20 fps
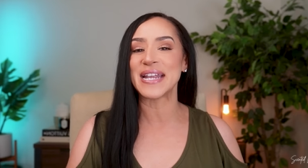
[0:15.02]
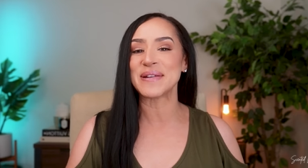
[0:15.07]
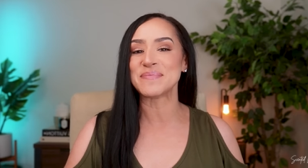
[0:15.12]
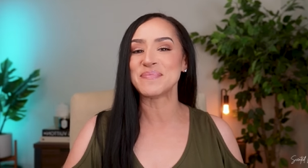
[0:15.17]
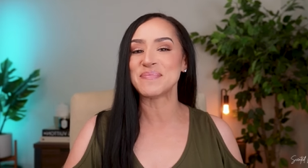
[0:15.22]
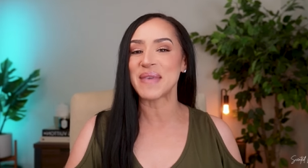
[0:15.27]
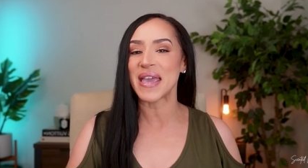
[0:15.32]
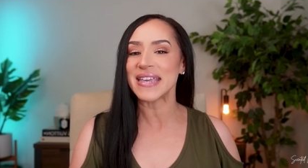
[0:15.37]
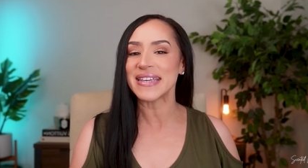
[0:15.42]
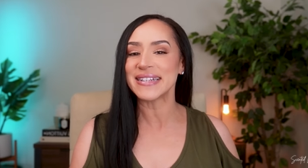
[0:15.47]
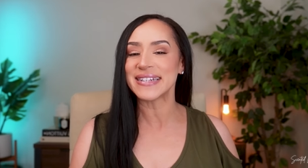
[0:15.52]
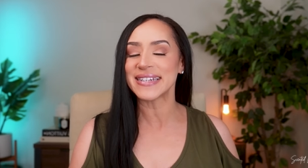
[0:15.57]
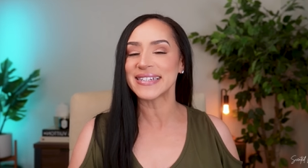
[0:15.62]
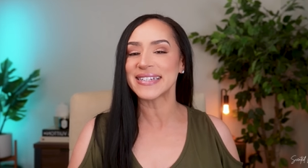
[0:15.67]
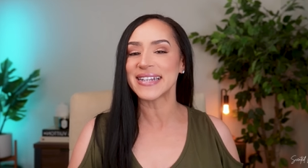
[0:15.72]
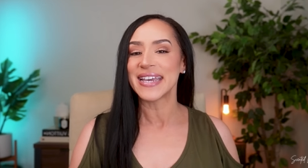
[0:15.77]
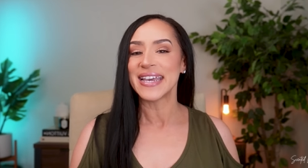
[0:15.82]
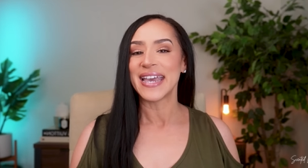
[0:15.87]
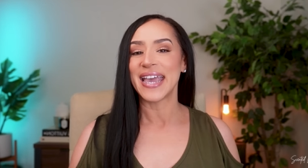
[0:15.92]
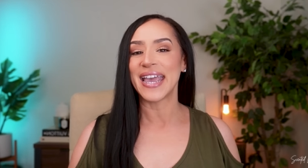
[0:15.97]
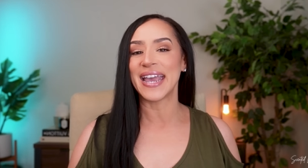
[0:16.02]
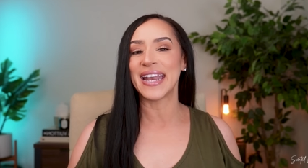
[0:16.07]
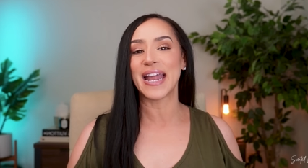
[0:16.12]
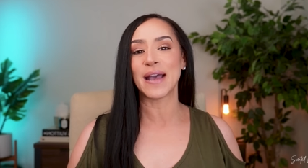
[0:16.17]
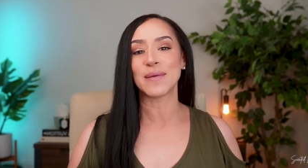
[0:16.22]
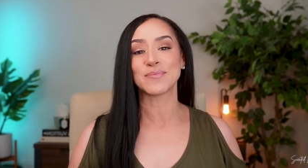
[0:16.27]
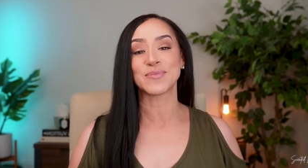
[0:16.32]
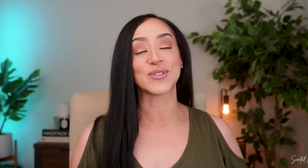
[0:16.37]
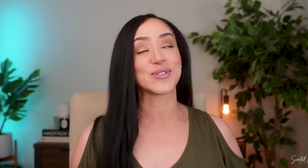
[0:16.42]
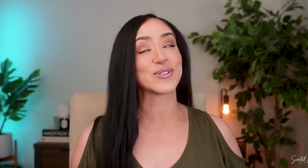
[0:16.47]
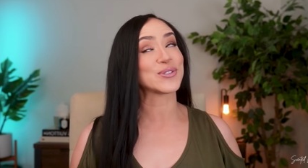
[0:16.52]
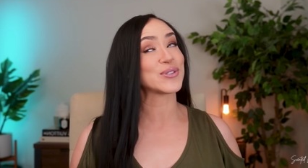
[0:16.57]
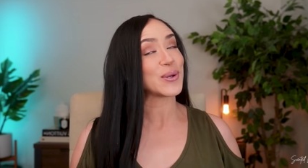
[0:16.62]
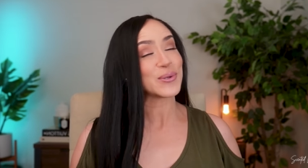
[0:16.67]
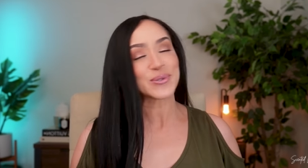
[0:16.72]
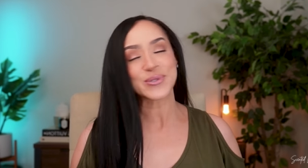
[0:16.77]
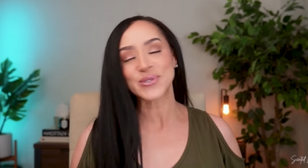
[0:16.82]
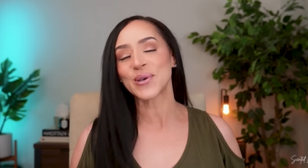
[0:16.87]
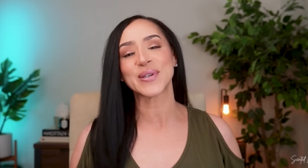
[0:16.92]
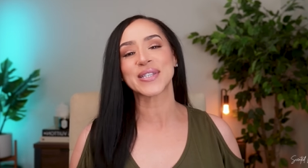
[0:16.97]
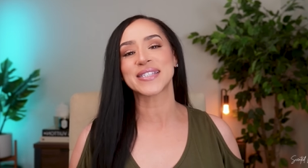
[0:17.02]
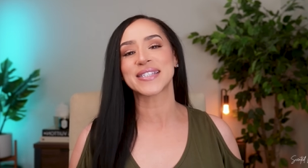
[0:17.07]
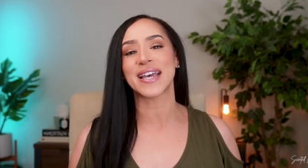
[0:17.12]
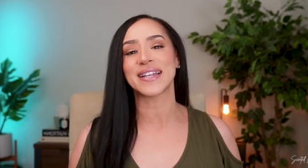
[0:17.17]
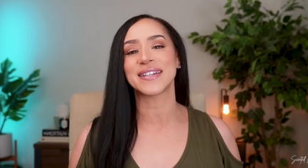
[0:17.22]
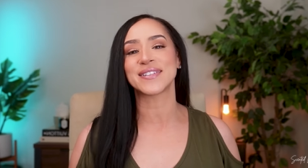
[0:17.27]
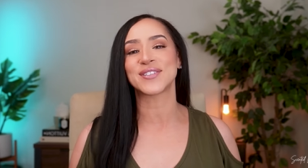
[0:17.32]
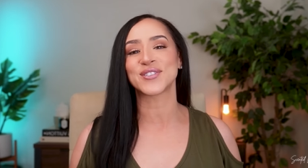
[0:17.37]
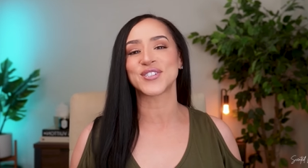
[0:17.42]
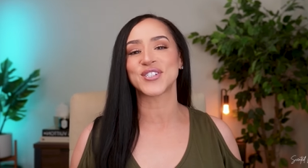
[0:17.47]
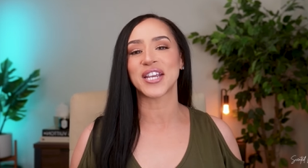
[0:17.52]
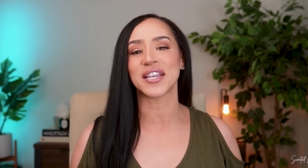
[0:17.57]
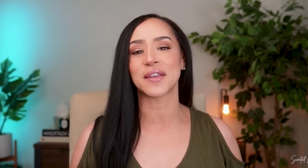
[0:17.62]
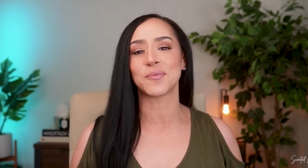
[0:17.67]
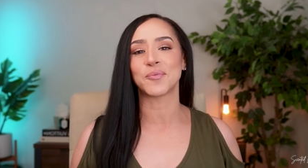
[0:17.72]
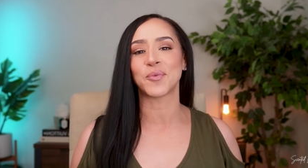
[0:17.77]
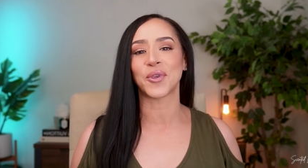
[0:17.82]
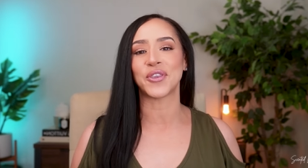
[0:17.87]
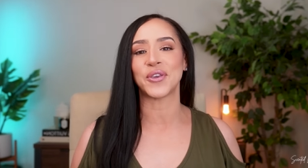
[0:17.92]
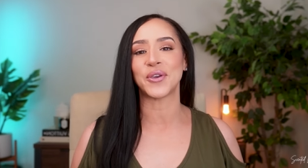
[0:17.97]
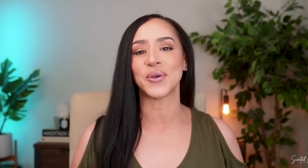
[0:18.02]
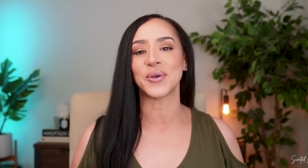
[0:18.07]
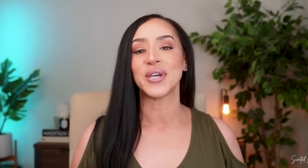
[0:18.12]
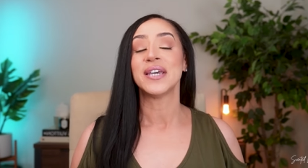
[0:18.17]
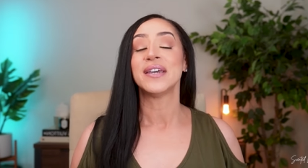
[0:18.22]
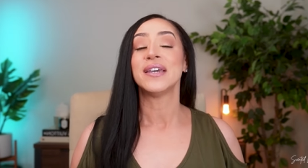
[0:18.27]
that made it. And I'm so, so excited to share them with you.